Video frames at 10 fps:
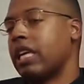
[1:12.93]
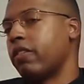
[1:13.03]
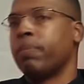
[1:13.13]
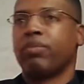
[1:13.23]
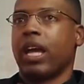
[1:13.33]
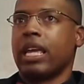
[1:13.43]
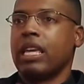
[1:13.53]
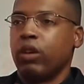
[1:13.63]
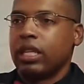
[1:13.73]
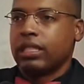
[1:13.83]
that evil
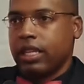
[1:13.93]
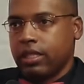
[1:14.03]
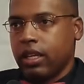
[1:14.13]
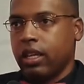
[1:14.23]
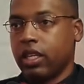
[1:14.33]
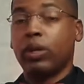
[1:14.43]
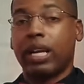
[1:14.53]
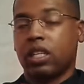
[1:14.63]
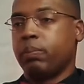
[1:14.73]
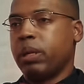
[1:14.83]
exists. You got
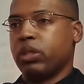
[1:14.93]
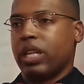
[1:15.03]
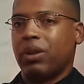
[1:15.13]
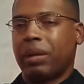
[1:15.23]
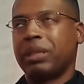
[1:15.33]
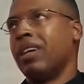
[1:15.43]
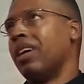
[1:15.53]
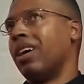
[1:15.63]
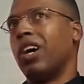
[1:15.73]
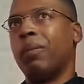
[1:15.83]
some people today like,
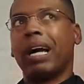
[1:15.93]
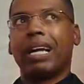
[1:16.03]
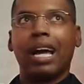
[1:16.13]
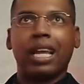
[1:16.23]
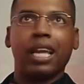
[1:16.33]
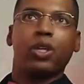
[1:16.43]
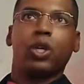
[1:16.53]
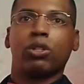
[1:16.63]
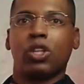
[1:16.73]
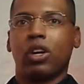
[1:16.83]
oh my God, here you go
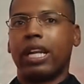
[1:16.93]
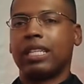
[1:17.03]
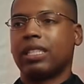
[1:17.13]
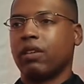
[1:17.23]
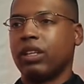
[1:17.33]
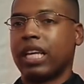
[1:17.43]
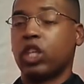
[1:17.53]
talking that stuff. And it's like you want to